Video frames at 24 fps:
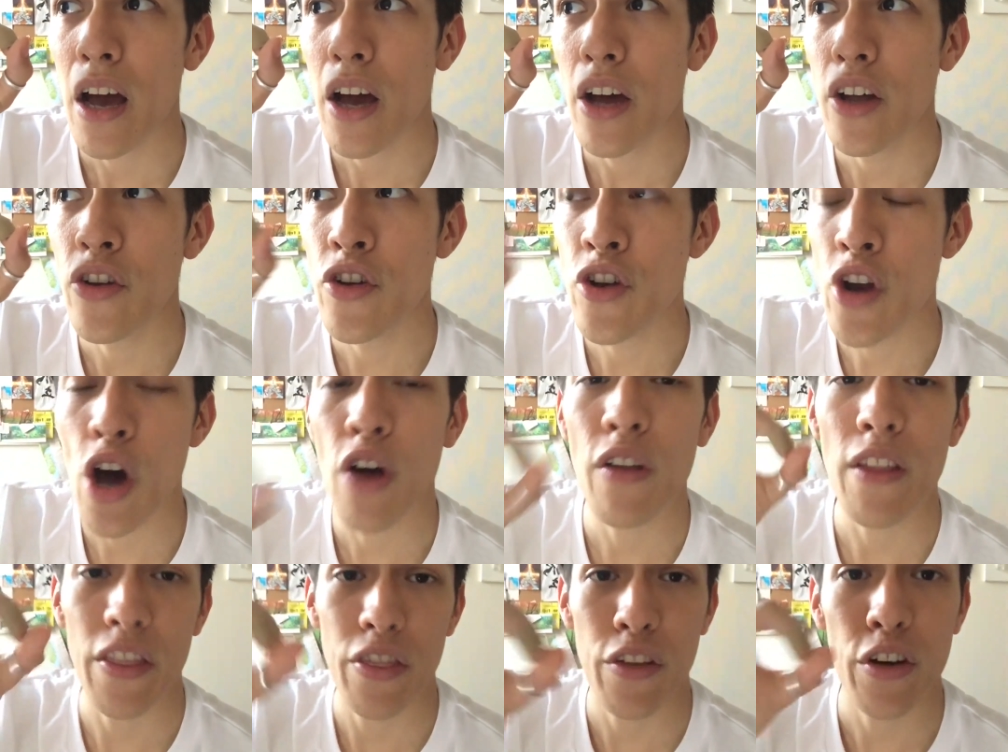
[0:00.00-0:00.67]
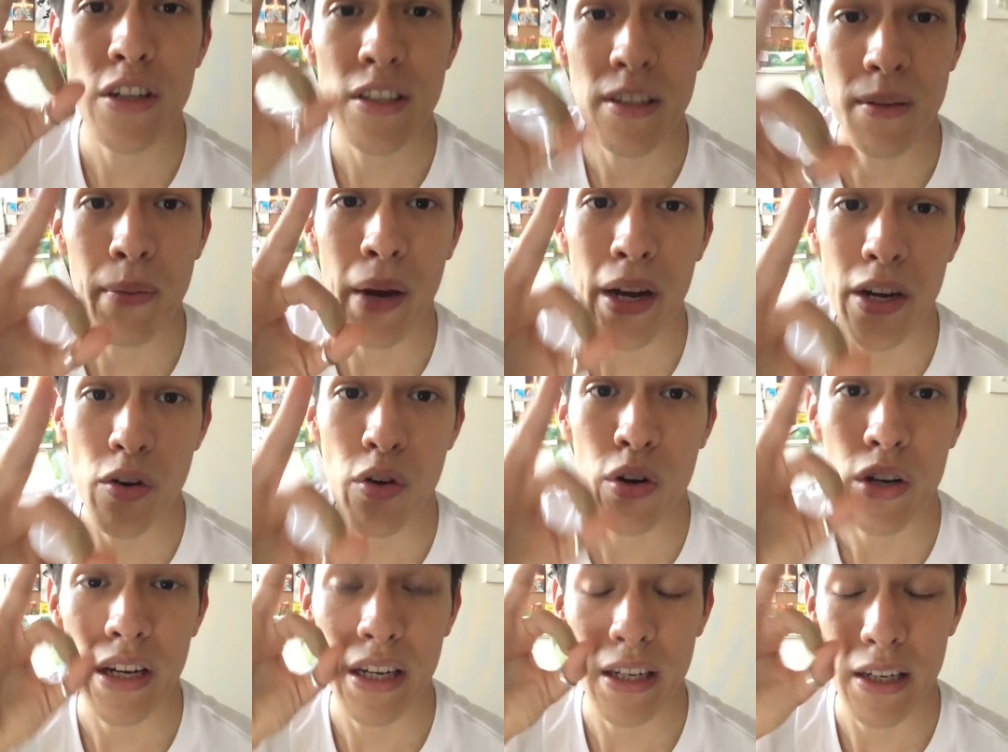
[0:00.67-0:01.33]
know that there's a
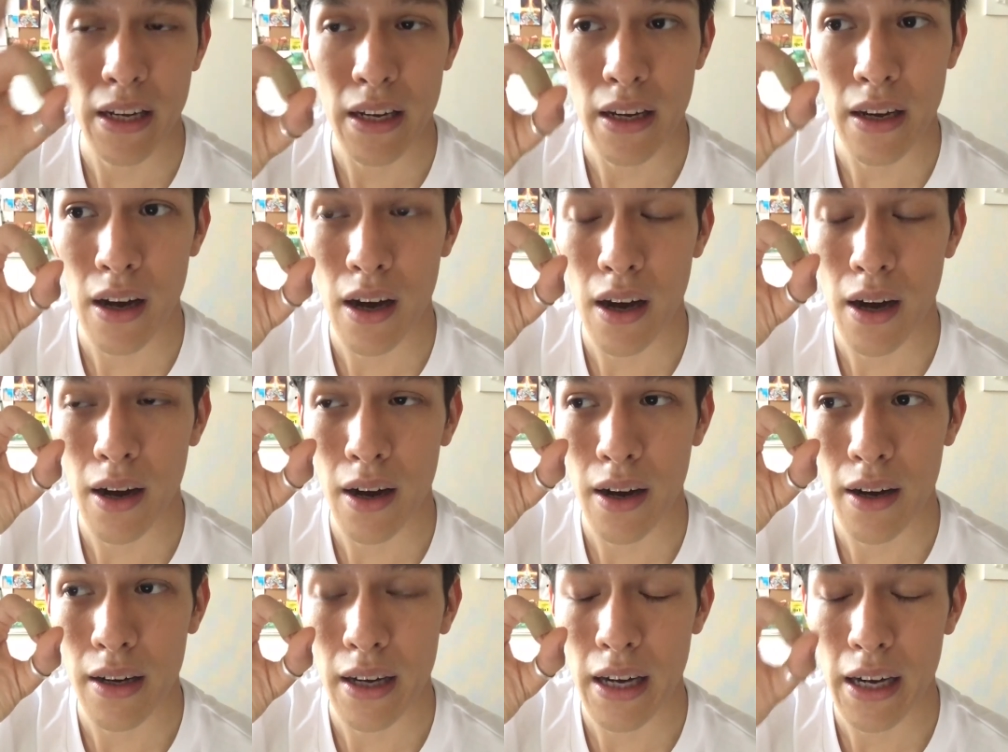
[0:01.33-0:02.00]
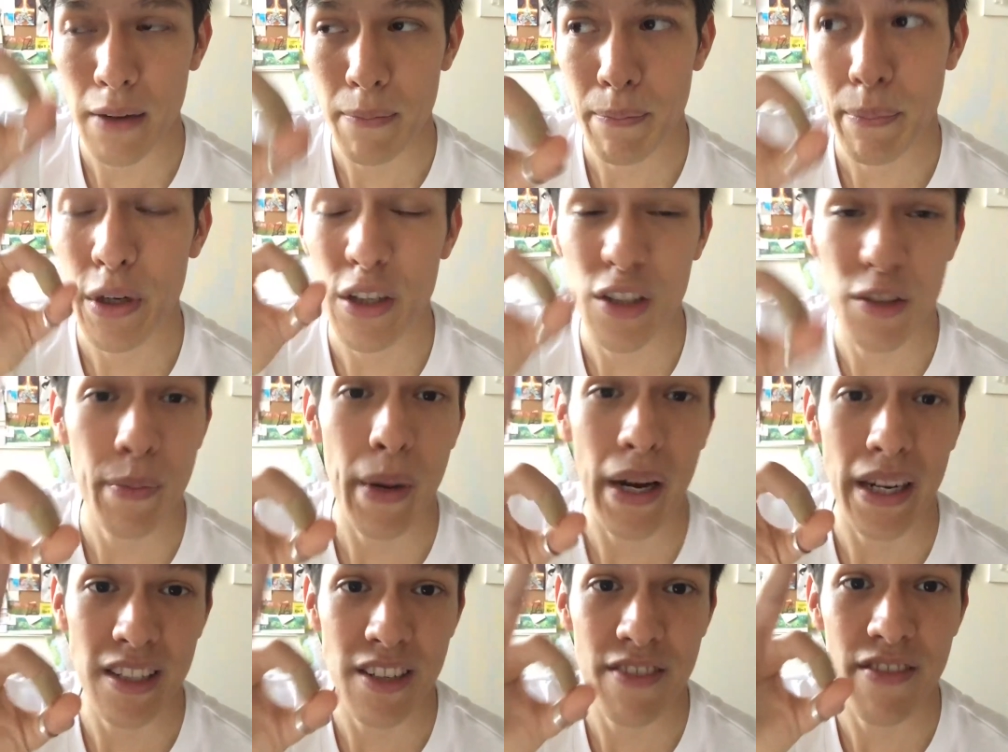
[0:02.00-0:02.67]
minority
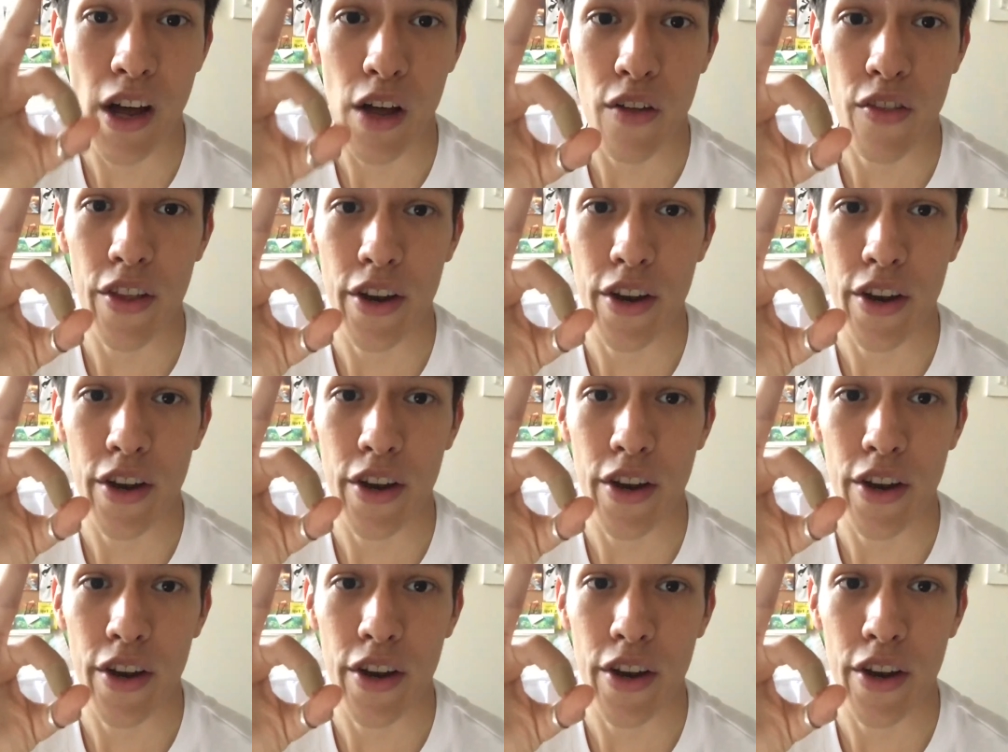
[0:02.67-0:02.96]
perspective out